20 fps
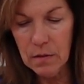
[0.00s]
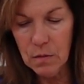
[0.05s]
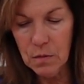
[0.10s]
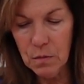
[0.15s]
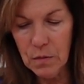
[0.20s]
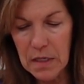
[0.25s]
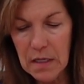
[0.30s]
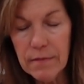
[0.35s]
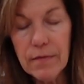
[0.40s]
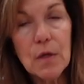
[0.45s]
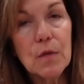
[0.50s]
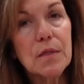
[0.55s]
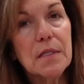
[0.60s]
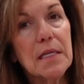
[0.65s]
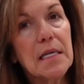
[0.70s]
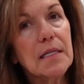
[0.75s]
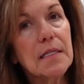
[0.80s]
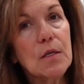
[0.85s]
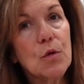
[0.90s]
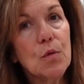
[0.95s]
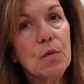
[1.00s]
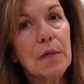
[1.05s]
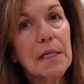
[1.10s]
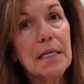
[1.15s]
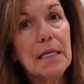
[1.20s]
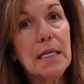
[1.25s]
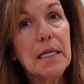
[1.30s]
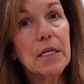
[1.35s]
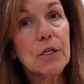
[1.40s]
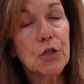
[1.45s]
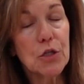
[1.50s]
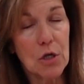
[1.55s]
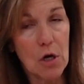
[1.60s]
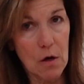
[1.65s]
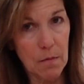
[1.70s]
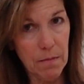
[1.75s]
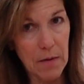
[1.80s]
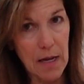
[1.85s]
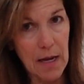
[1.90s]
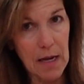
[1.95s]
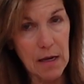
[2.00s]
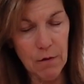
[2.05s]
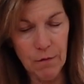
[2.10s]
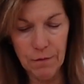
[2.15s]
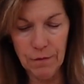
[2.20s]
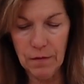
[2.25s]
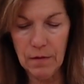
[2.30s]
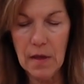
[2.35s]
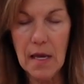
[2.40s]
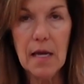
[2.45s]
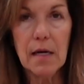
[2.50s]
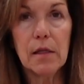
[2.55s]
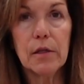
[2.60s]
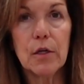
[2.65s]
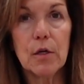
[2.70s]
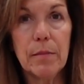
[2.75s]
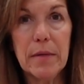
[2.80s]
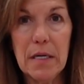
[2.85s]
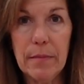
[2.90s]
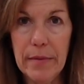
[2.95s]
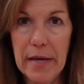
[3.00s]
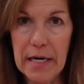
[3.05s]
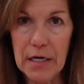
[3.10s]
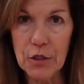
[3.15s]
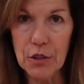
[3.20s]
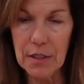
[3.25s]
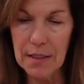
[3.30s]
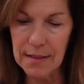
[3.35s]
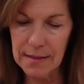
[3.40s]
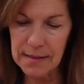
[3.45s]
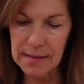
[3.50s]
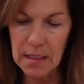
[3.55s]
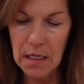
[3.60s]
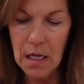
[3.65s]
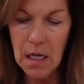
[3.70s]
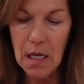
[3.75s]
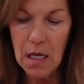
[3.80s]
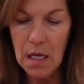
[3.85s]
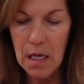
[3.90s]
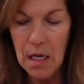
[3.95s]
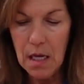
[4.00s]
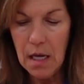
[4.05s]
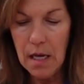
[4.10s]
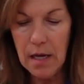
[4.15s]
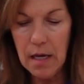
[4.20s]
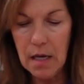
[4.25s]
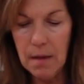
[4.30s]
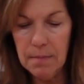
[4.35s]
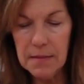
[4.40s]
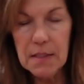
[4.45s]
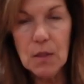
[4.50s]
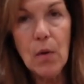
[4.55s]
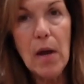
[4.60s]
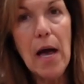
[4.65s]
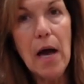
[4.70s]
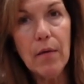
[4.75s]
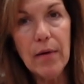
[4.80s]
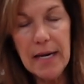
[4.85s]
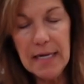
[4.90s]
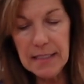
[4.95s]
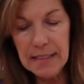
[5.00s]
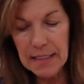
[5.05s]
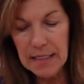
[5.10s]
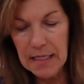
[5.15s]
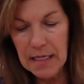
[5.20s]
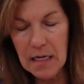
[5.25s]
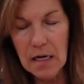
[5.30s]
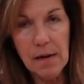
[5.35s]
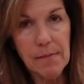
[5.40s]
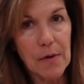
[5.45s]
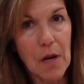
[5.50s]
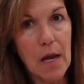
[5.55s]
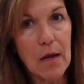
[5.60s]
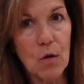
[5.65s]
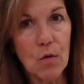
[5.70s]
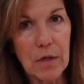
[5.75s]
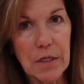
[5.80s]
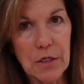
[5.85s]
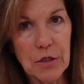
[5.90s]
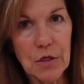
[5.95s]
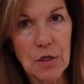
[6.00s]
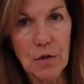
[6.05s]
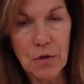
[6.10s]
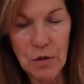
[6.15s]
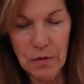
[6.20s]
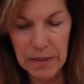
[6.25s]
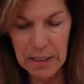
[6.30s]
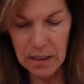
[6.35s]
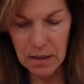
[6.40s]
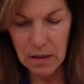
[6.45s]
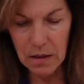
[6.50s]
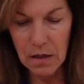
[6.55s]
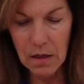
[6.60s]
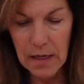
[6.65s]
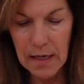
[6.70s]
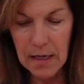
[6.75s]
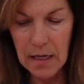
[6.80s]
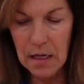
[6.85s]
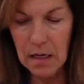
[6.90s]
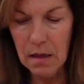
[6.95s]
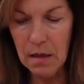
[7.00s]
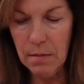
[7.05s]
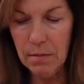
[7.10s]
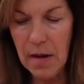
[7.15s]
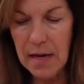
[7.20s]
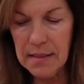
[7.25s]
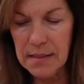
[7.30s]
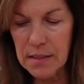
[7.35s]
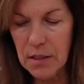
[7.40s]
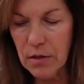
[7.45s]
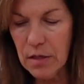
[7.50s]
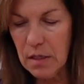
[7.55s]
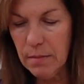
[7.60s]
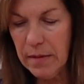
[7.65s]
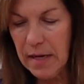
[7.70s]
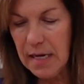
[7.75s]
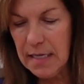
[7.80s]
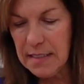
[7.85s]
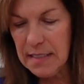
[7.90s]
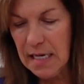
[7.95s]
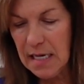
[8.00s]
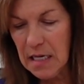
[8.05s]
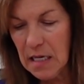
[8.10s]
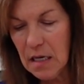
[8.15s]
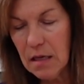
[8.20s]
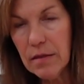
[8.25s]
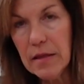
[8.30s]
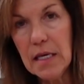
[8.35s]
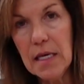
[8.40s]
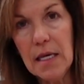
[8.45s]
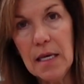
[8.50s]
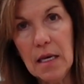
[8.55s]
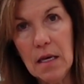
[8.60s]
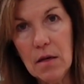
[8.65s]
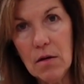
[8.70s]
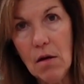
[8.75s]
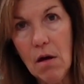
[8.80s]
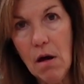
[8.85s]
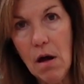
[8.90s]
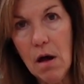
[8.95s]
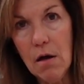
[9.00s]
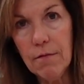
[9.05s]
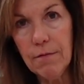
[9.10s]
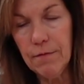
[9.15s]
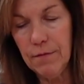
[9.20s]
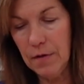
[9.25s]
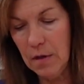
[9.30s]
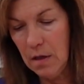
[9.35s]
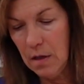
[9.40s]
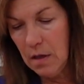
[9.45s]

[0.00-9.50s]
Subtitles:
one of those things that you really need a sharp knife and a little bit of patience. So how I did it, I'm not going to show you here. I started by taking the end off